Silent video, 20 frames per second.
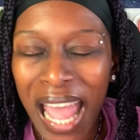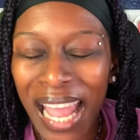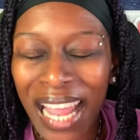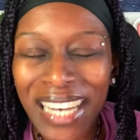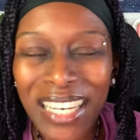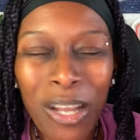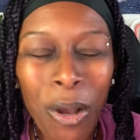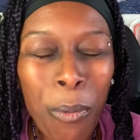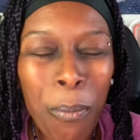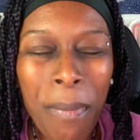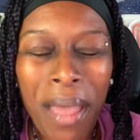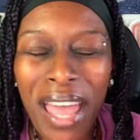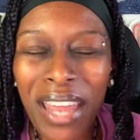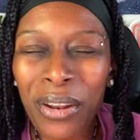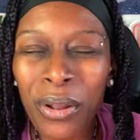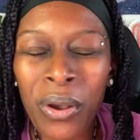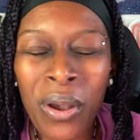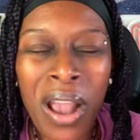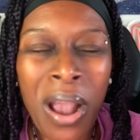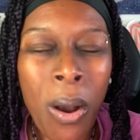it don't
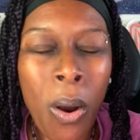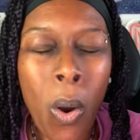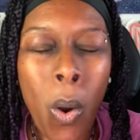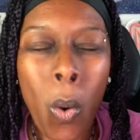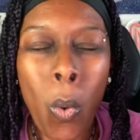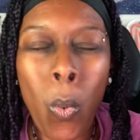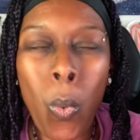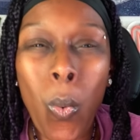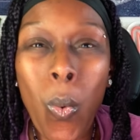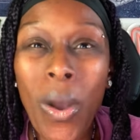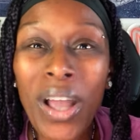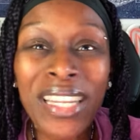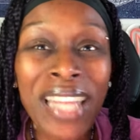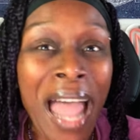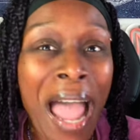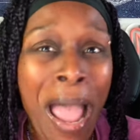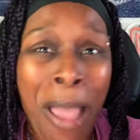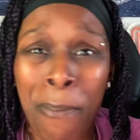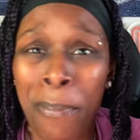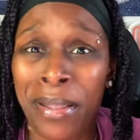matter what
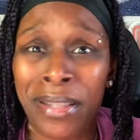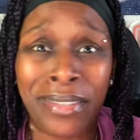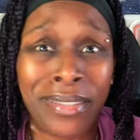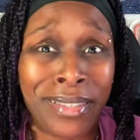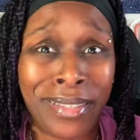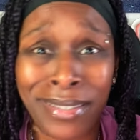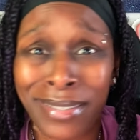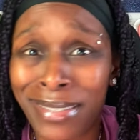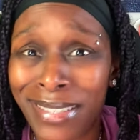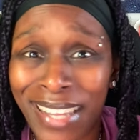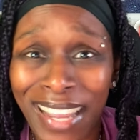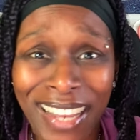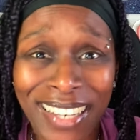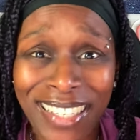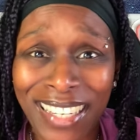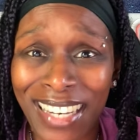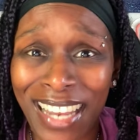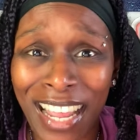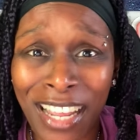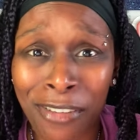happens in
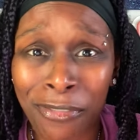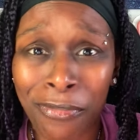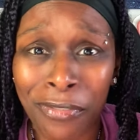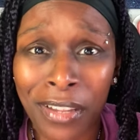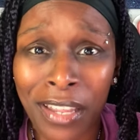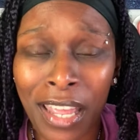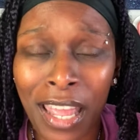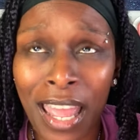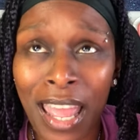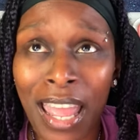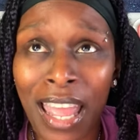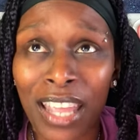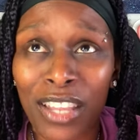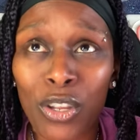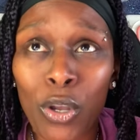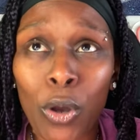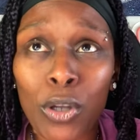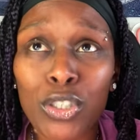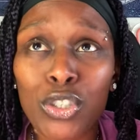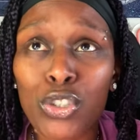your life.
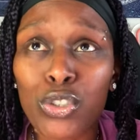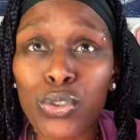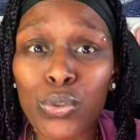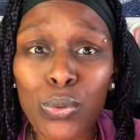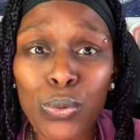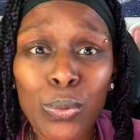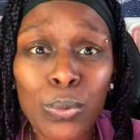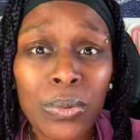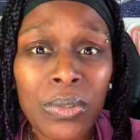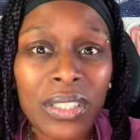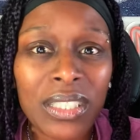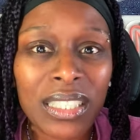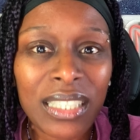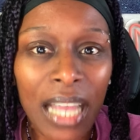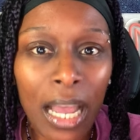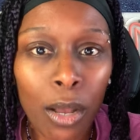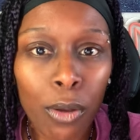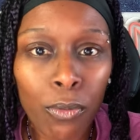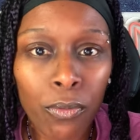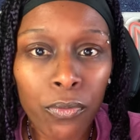Your true
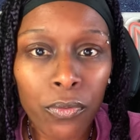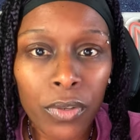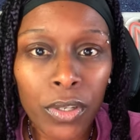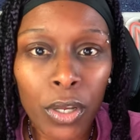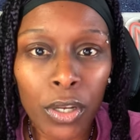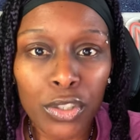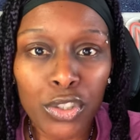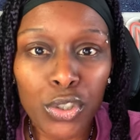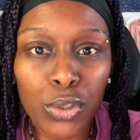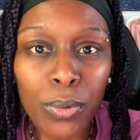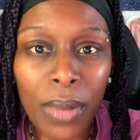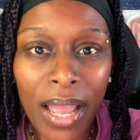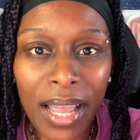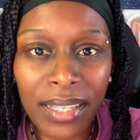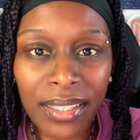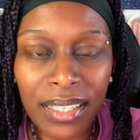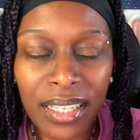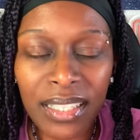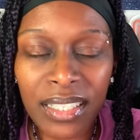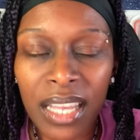self, your true
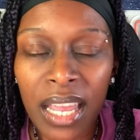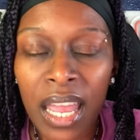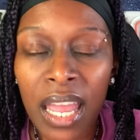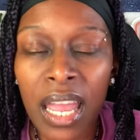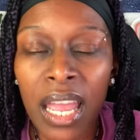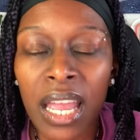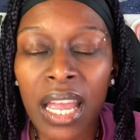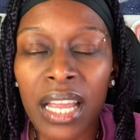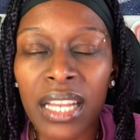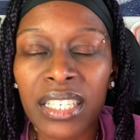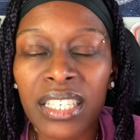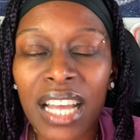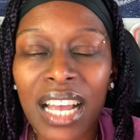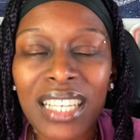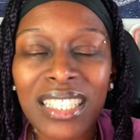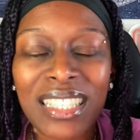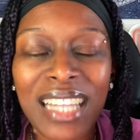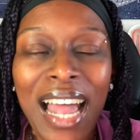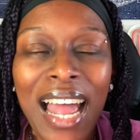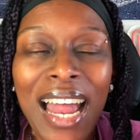essence,
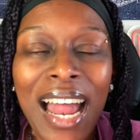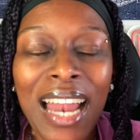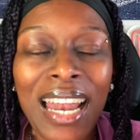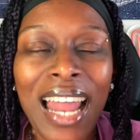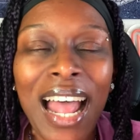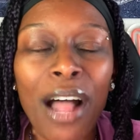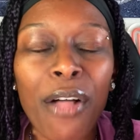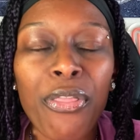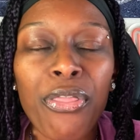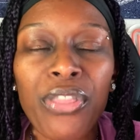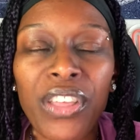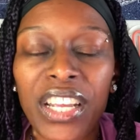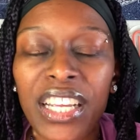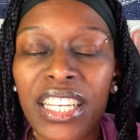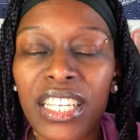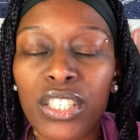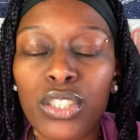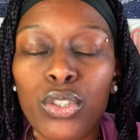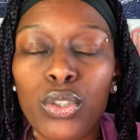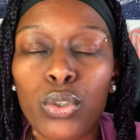does not allow
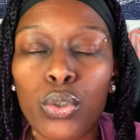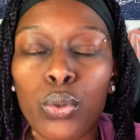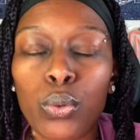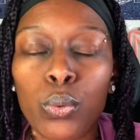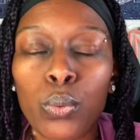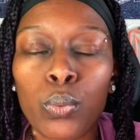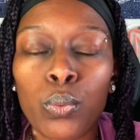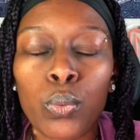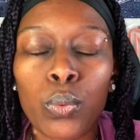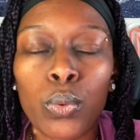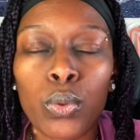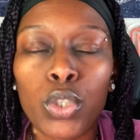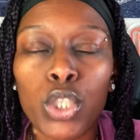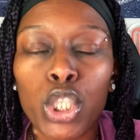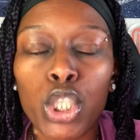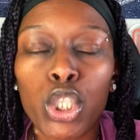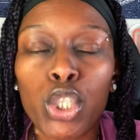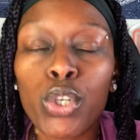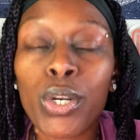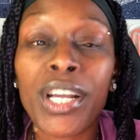things to
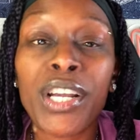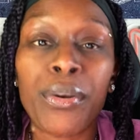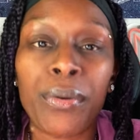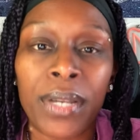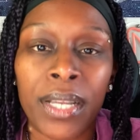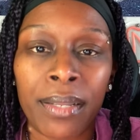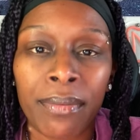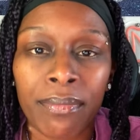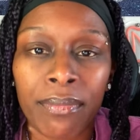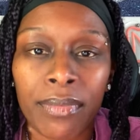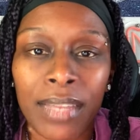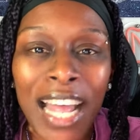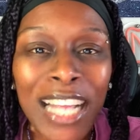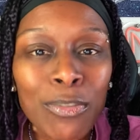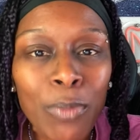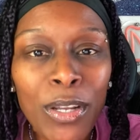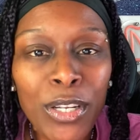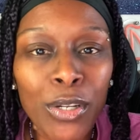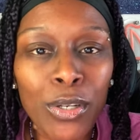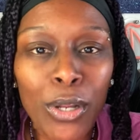trigger it. That's
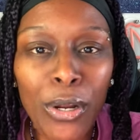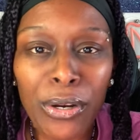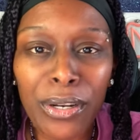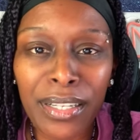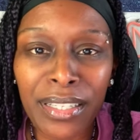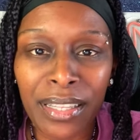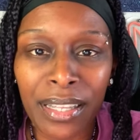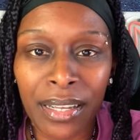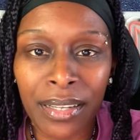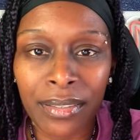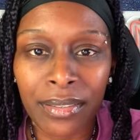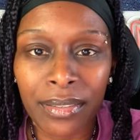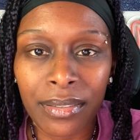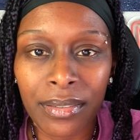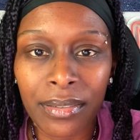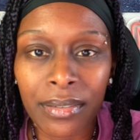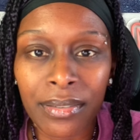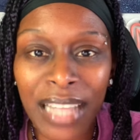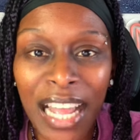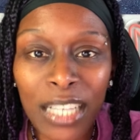why you're learning this.
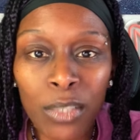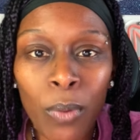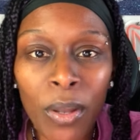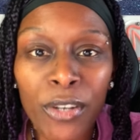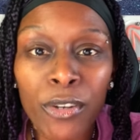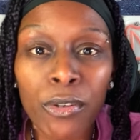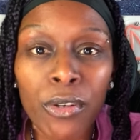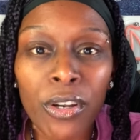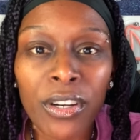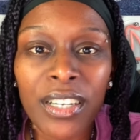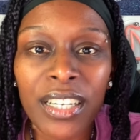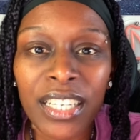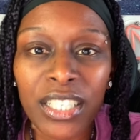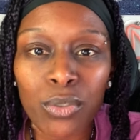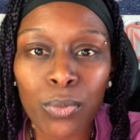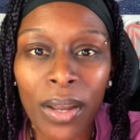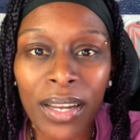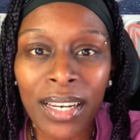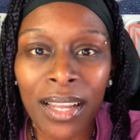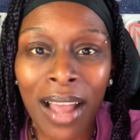That's why you're learning this
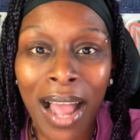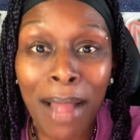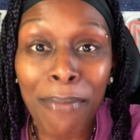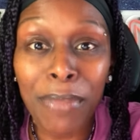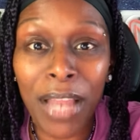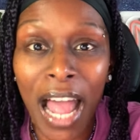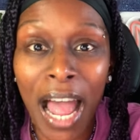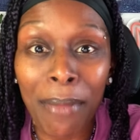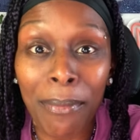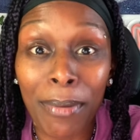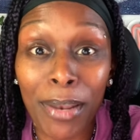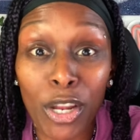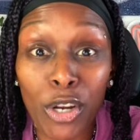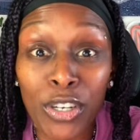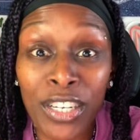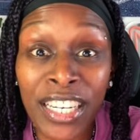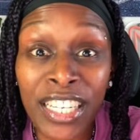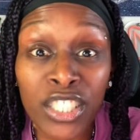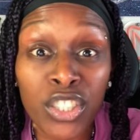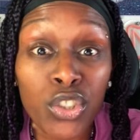right now. I'm I'm
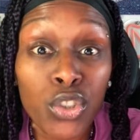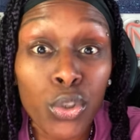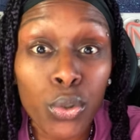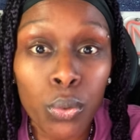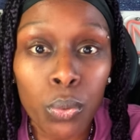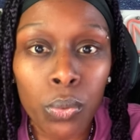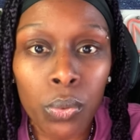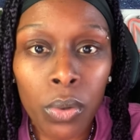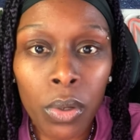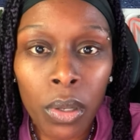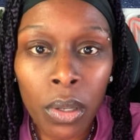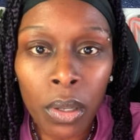learning this too.